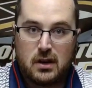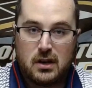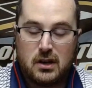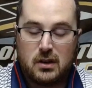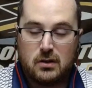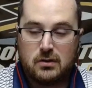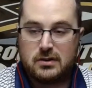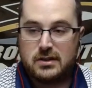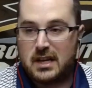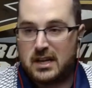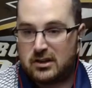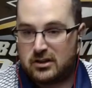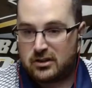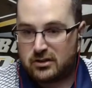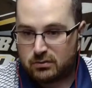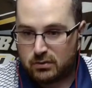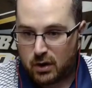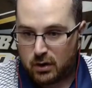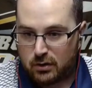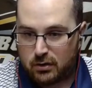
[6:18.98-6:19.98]
You know, Dennis
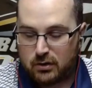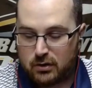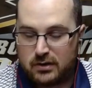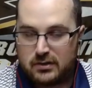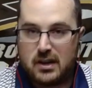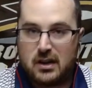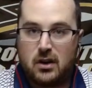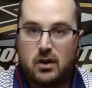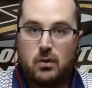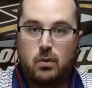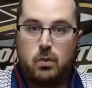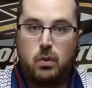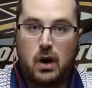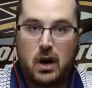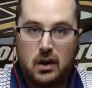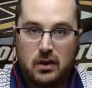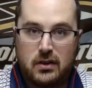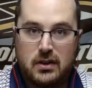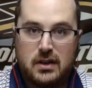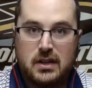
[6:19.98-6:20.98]
Schroder is a
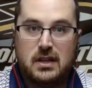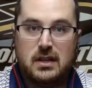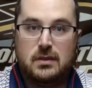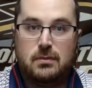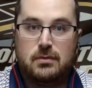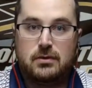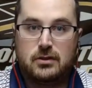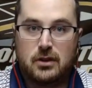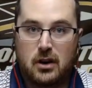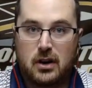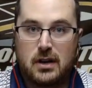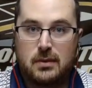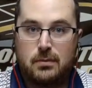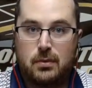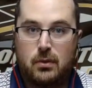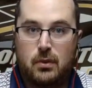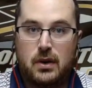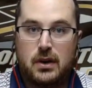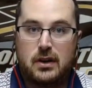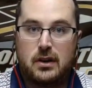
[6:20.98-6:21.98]
quality starting
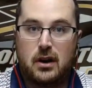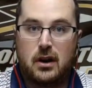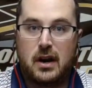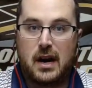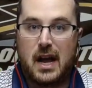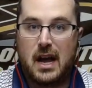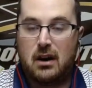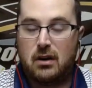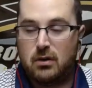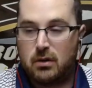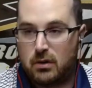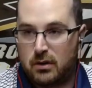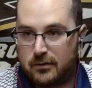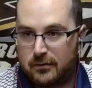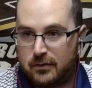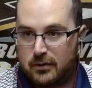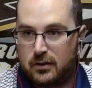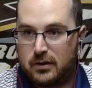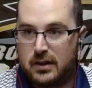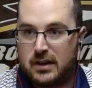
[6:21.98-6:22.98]
point guard. Al
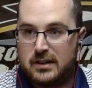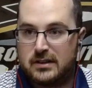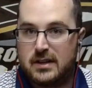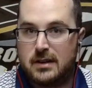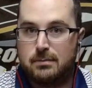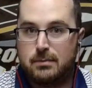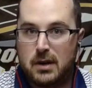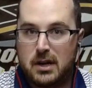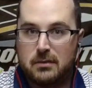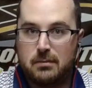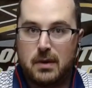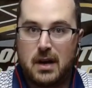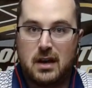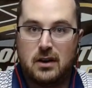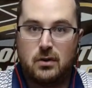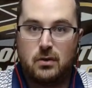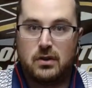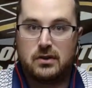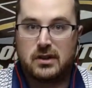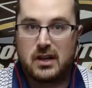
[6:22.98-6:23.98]
Horford is a big man
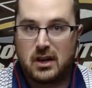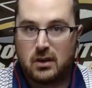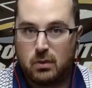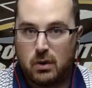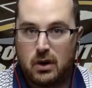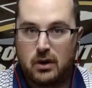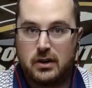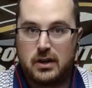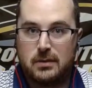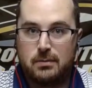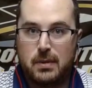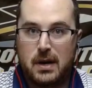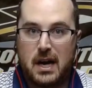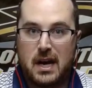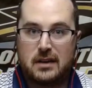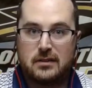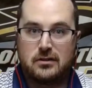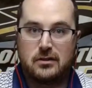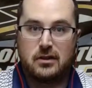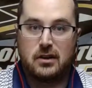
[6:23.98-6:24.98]
who is a quality
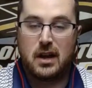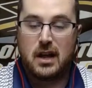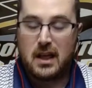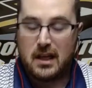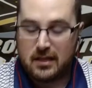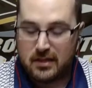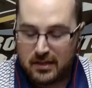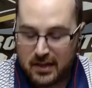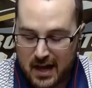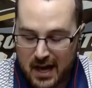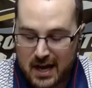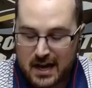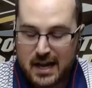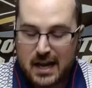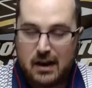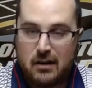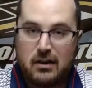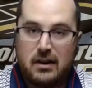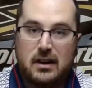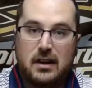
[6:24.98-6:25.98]
passer. That
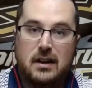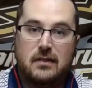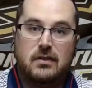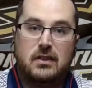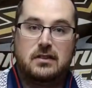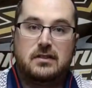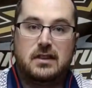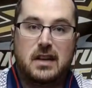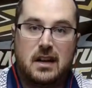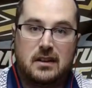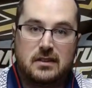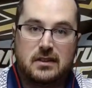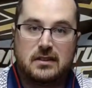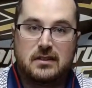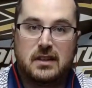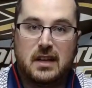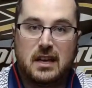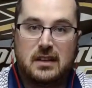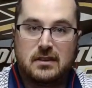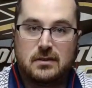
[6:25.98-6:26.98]
area of the
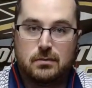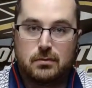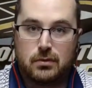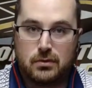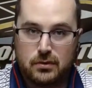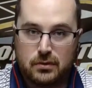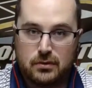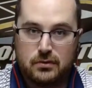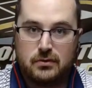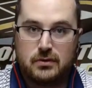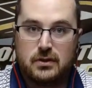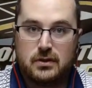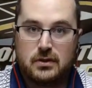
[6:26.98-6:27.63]
Celtics has improved.